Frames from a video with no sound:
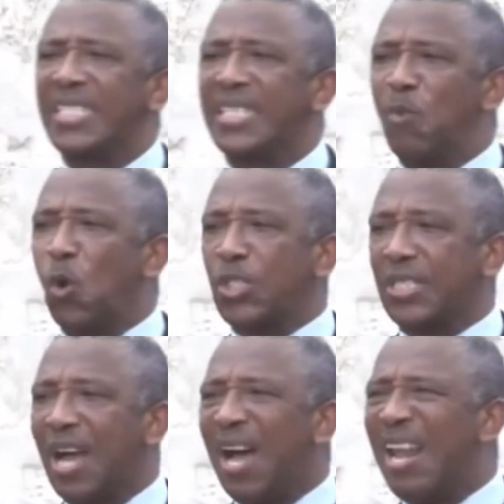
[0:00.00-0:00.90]
was the
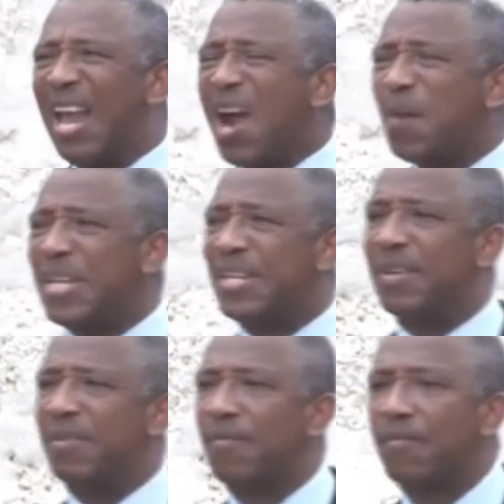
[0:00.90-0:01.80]
most
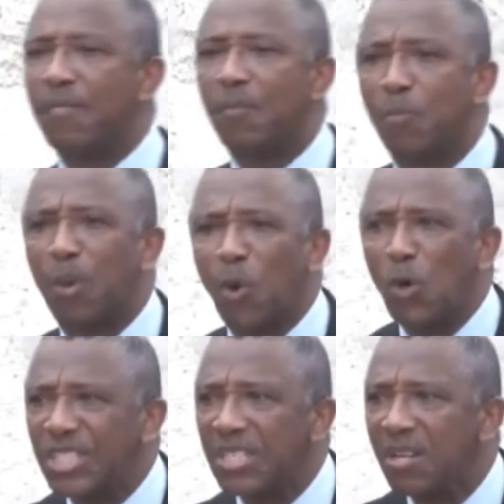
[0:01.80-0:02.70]
alarming
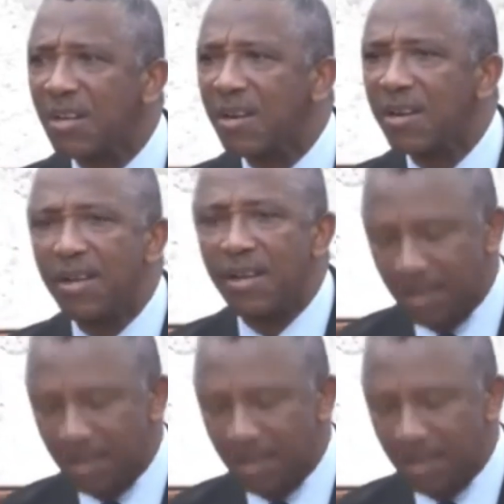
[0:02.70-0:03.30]
proposal.